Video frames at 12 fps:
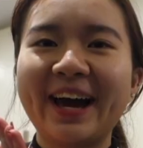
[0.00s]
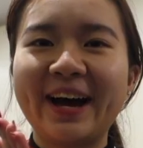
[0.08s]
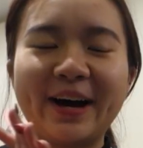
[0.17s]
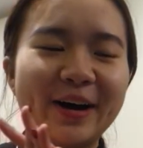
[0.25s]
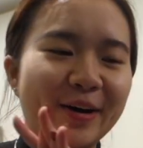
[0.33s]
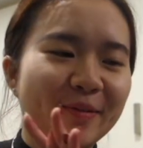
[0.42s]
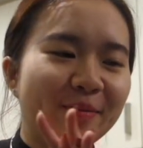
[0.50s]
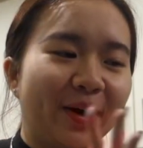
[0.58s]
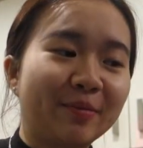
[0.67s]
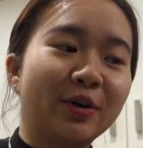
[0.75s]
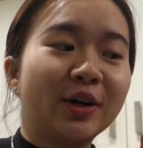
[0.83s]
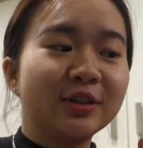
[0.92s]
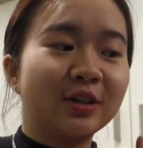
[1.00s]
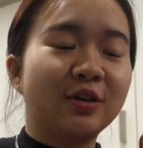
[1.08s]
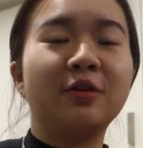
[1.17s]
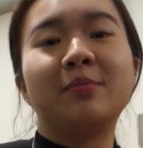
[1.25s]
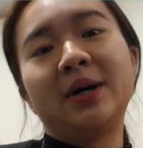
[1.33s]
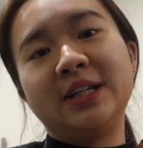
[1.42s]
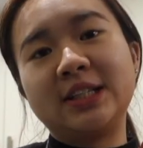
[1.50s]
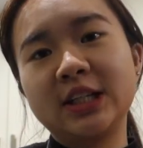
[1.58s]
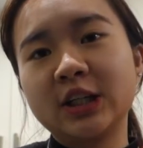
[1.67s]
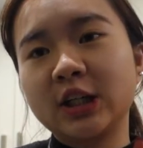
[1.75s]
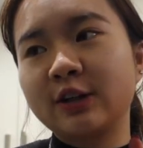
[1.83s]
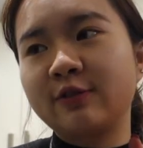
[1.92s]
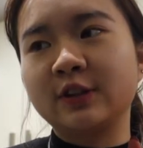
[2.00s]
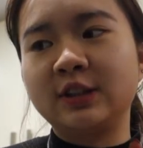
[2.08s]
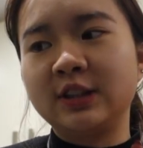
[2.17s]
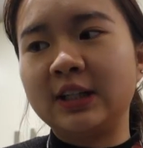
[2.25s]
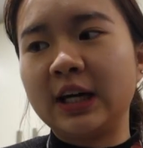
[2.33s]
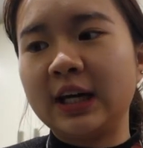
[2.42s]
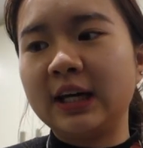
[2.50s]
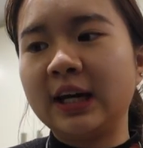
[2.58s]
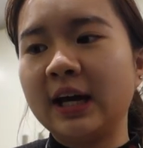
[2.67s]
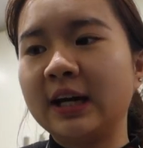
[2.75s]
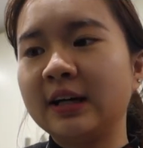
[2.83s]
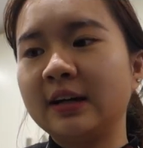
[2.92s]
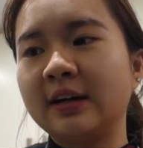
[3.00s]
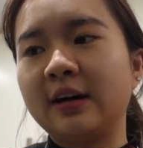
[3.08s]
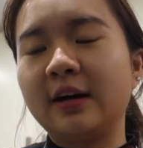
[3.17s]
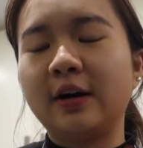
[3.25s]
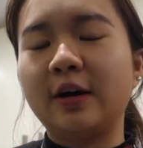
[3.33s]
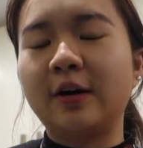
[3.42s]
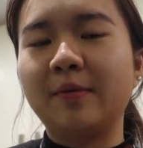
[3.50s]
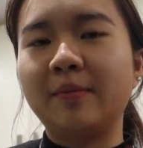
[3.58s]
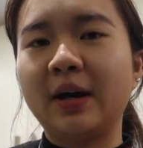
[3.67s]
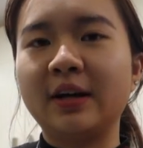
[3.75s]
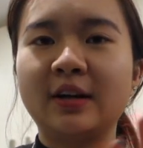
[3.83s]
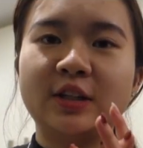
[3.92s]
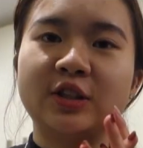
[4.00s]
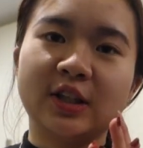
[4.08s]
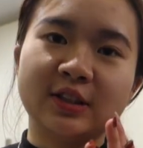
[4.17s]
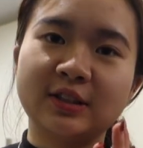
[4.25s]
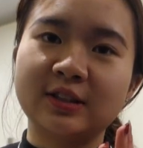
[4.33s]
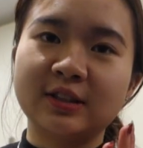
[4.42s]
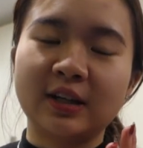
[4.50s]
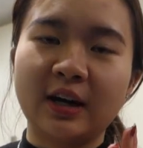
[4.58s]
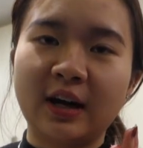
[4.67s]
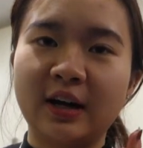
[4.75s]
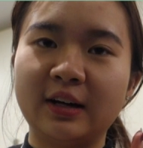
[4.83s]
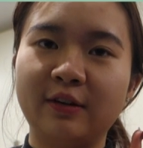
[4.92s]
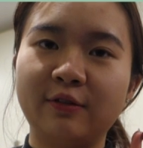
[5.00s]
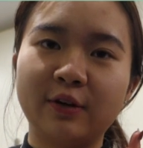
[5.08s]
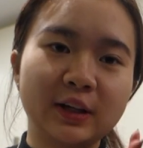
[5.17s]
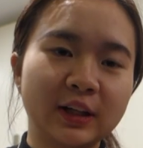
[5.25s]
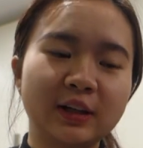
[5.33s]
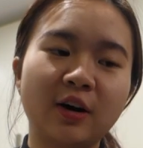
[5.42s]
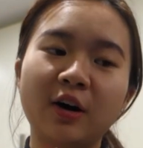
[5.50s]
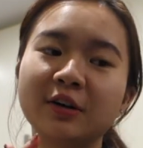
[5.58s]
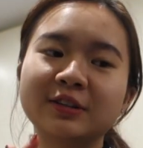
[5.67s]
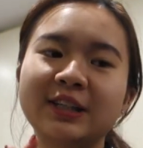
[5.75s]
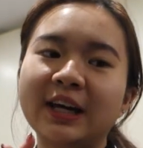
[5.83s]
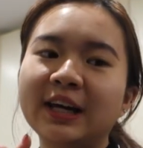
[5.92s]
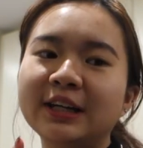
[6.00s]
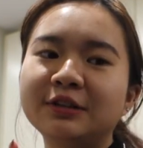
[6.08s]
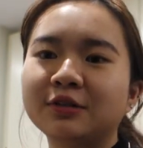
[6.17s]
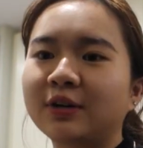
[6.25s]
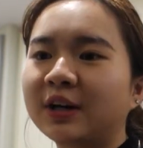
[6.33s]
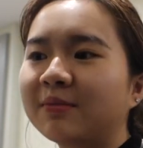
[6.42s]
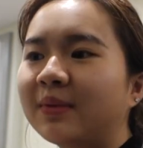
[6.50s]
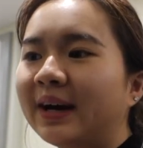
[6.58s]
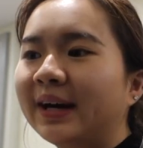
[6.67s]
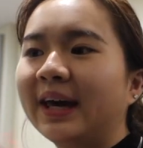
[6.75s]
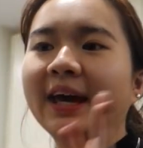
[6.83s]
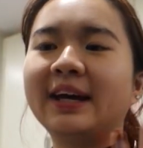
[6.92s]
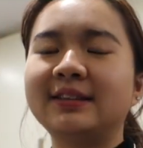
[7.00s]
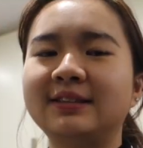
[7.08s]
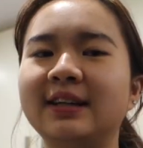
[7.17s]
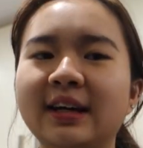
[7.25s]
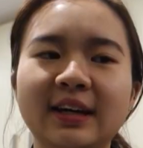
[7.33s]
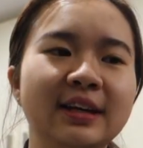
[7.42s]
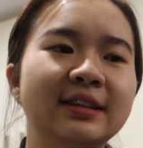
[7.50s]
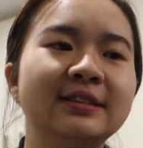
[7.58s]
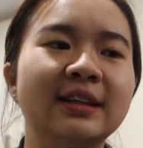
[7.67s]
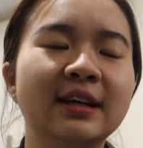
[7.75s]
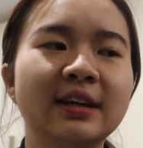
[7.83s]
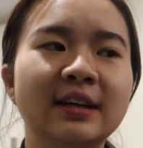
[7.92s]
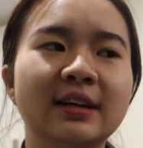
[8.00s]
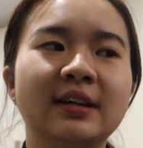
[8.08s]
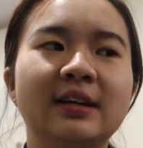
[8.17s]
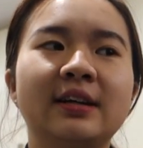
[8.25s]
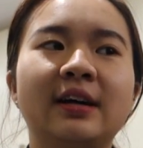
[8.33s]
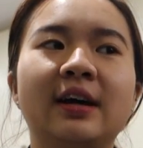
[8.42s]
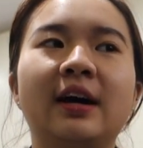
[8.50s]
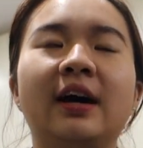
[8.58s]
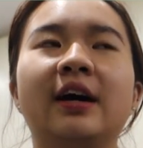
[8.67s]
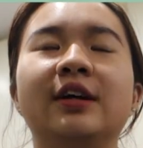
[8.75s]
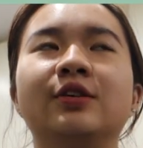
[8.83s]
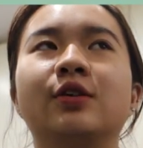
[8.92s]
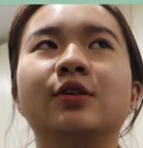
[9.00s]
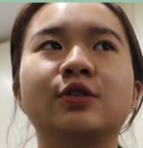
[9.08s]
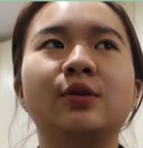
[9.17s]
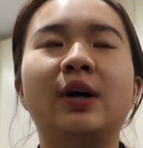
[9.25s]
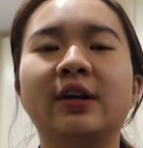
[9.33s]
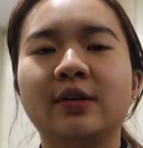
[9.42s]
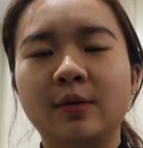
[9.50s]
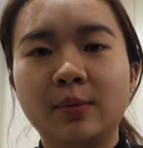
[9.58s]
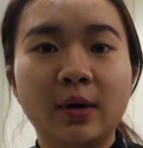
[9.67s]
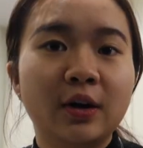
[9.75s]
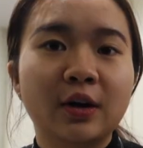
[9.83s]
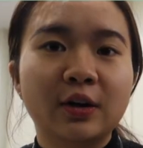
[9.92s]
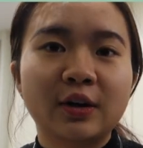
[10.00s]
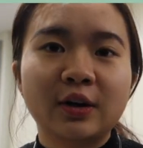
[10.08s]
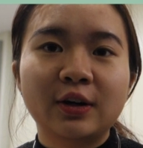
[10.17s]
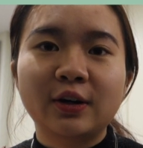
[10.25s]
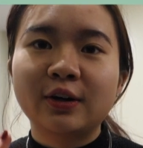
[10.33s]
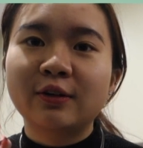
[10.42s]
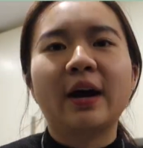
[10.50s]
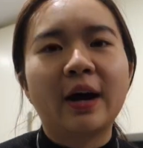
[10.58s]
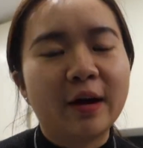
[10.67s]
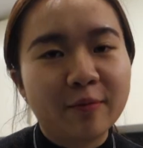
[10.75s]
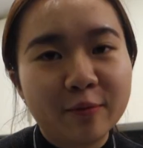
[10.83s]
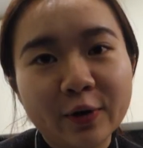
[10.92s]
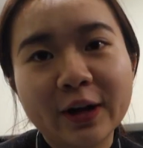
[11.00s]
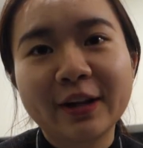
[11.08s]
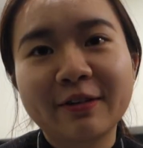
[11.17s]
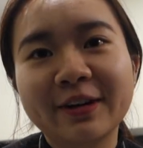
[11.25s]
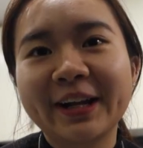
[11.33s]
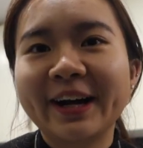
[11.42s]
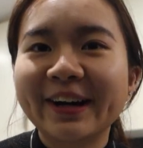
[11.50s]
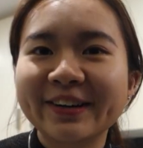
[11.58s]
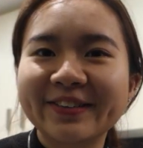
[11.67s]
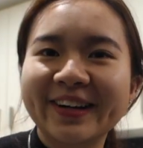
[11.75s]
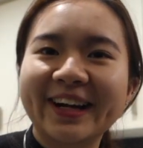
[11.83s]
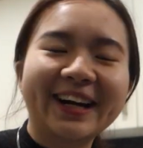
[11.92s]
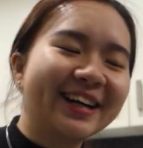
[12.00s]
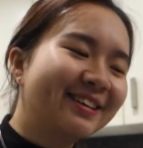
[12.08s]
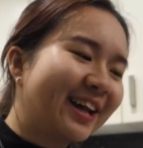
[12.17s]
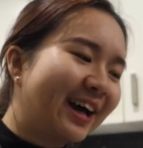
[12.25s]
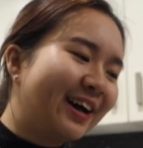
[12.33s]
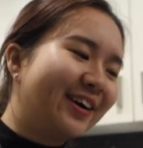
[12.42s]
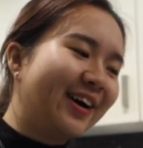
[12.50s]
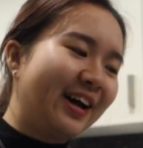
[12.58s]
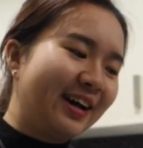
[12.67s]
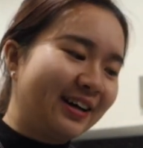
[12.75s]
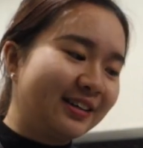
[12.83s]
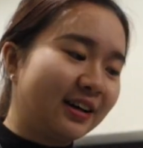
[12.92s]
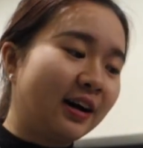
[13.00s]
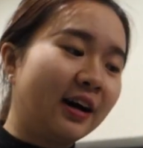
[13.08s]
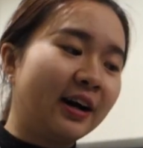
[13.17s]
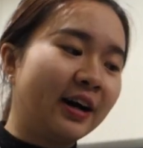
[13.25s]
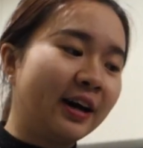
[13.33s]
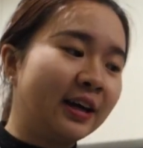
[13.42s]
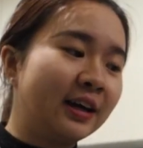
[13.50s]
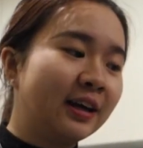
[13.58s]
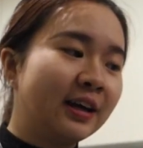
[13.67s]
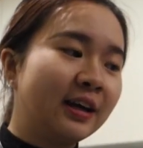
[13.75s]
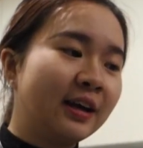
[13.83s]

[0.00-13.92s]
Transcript: I'm going to cook my dinner for today. And I just had a really long day doing my essays and also other work. I'm really hungry right now and I